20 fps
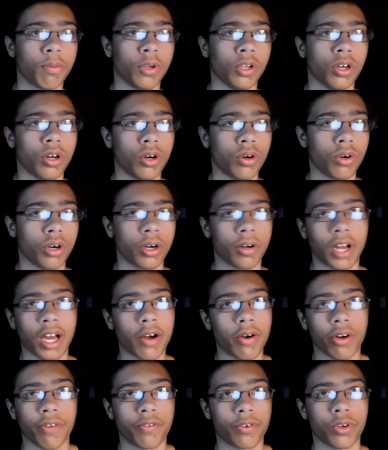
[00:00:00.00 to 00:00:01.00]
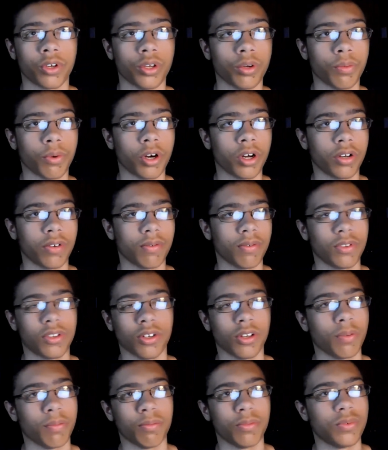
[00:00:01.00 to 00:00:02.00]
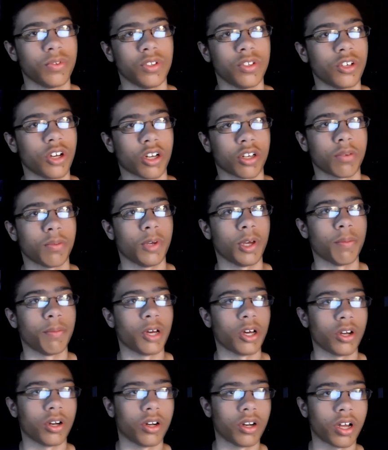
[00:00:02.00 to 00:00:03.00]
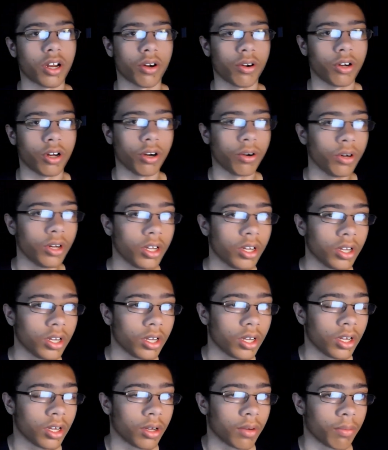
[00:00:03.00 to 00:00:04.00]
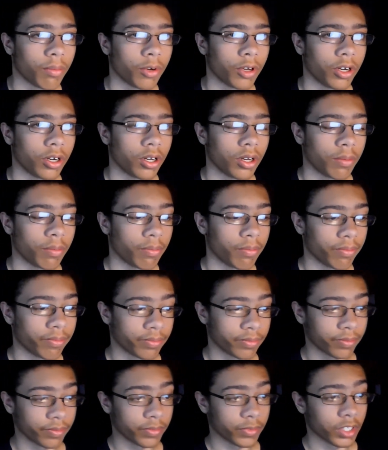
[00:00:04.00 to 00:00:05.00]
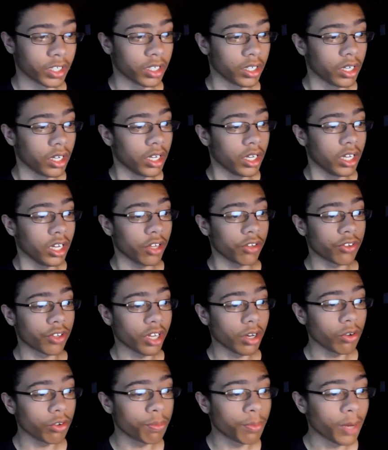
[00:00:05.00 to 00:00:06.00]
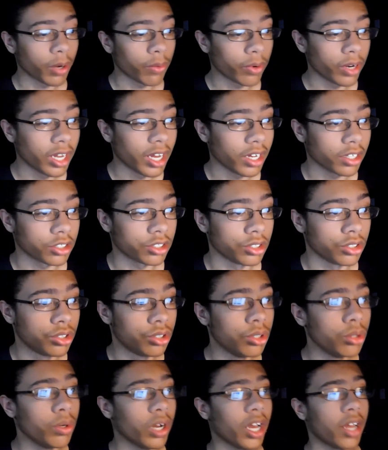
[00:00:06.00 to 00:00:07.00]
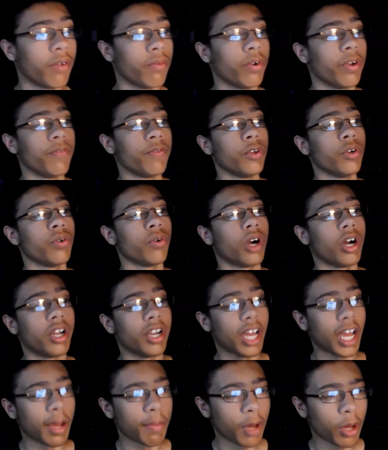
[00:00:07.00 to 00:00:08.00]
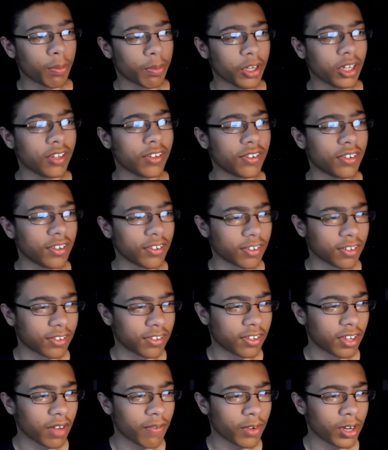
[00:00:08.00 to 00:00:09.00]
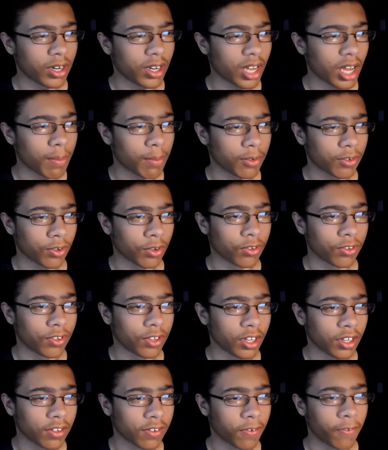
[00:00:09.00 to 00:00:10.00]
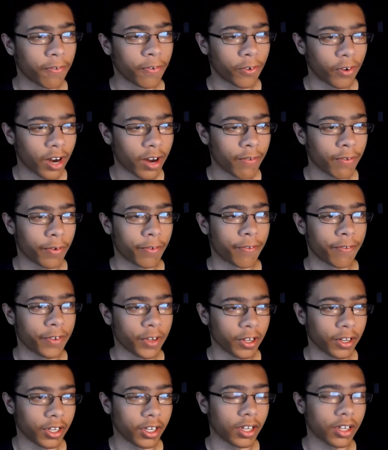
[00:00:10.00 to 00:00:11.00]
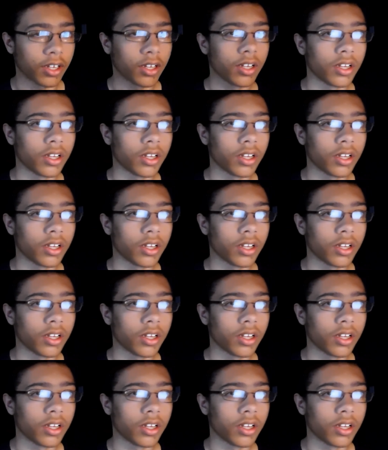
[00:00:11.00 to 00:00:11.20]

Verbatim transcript: below or however you want to talk to me about it. I don't know, but um, yeah. So that was my reaction to and review on MLP season seven, episode six, Forever Filly.